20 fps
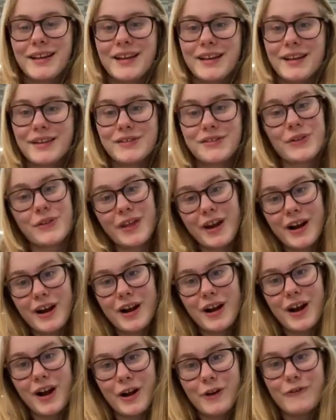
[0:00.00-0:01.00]
So
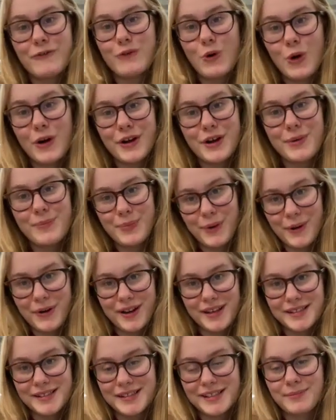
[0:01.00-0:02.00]
there are 4
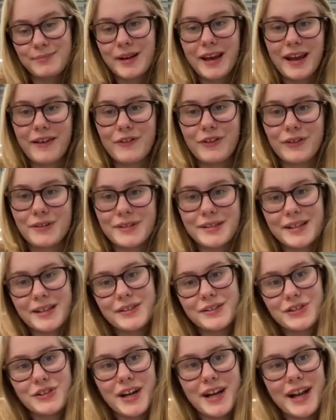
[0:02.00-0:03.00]
components to behavioral
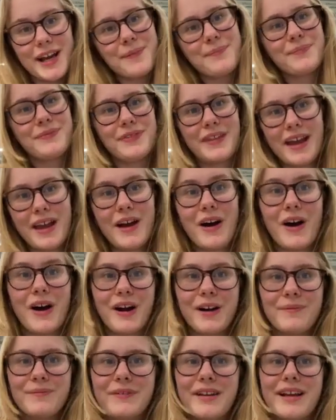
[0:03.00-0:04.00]
skills training. They
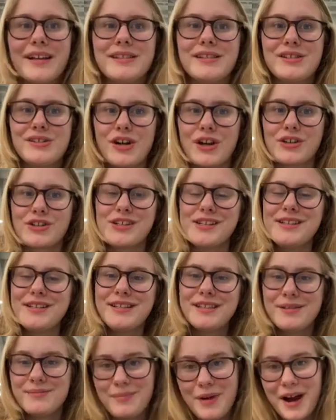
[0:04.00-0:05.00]
are
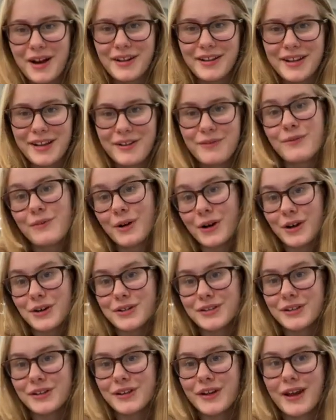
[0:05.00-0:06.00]
instructions, modeling,
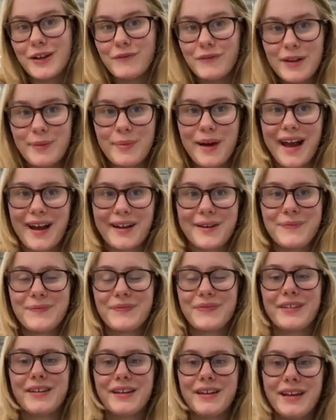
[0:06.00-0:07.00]
rehearsal, and feedback.
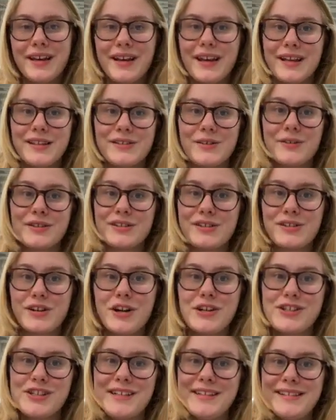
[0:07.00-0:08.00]
So
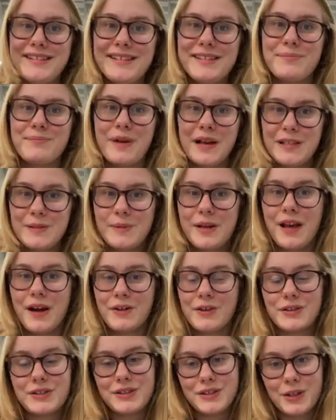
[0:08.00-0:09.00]
instructions must be
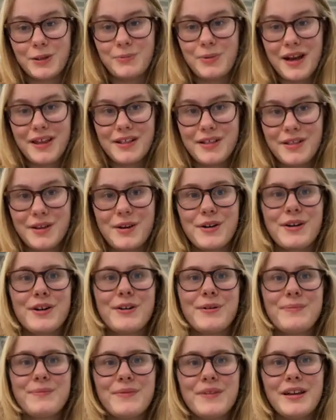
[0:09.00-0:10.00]
understood by the
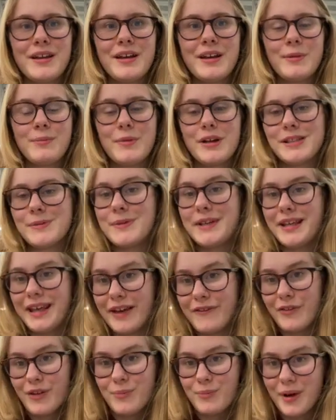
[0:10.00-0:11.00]
learner, must be
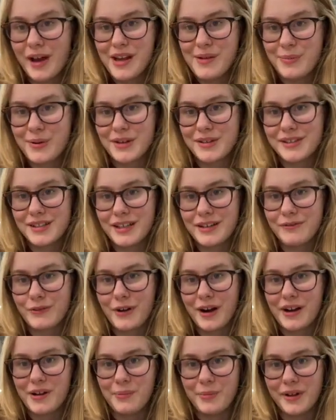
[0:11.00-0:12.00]
given by a person of
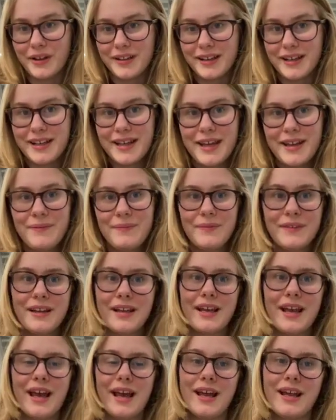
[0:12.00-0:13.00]
credibility,
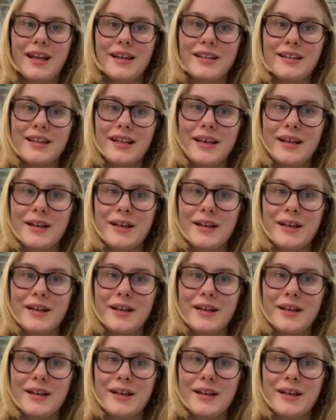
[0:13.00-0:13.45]
and